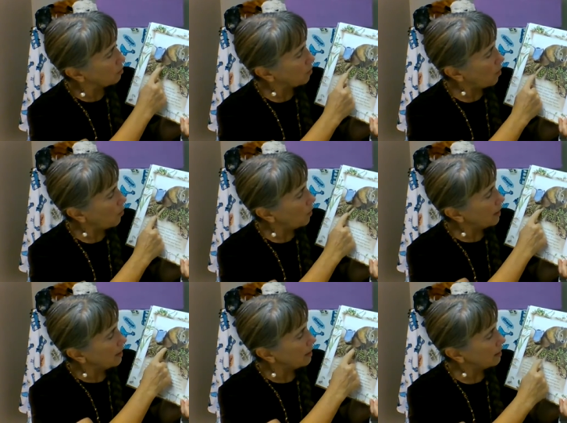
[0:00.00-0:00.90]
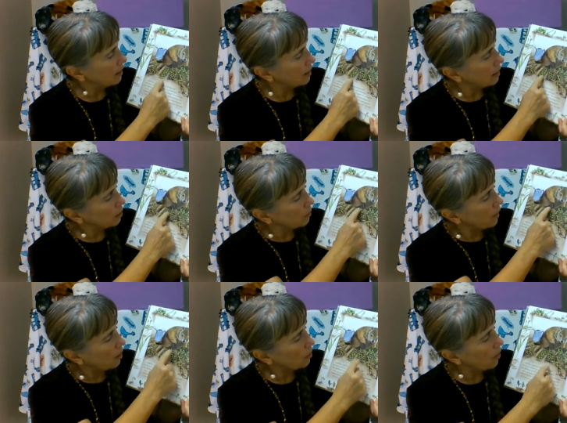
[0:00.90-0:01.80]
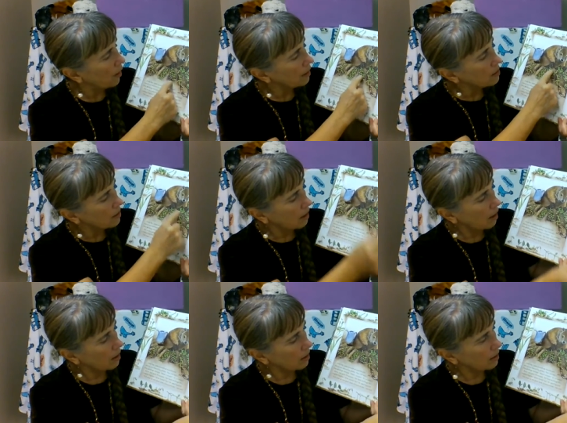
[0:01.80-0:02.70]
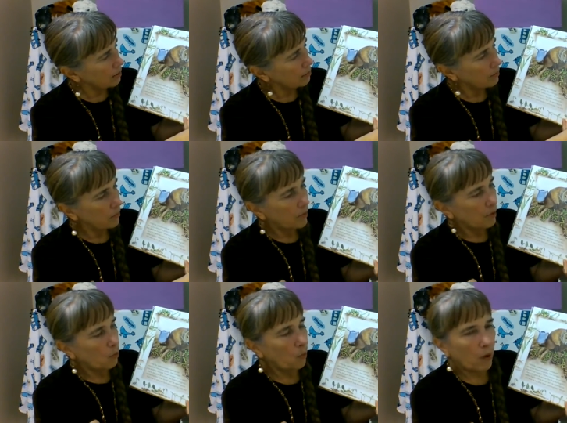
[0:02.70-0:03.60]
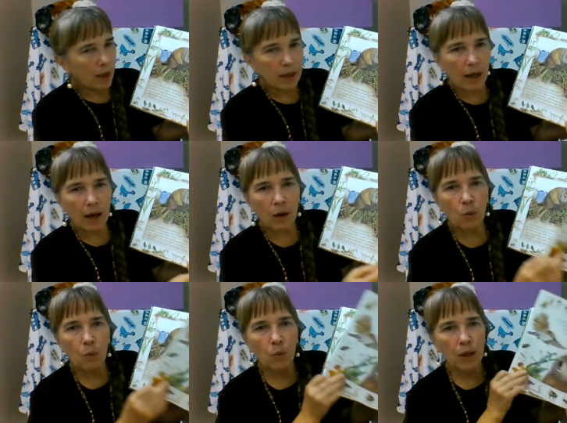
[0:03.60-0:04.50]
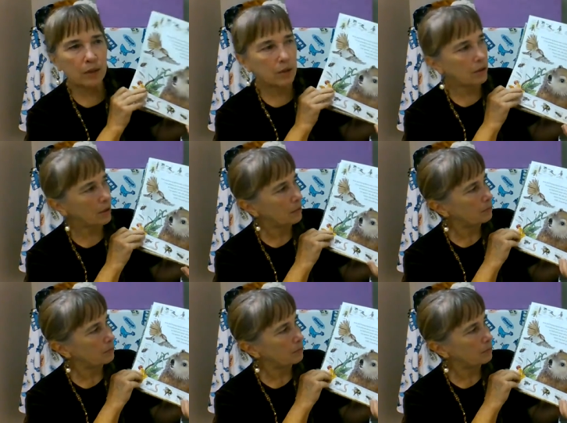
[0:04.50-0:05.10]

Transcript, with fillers: growing in little groundhog's garden. What a wonder!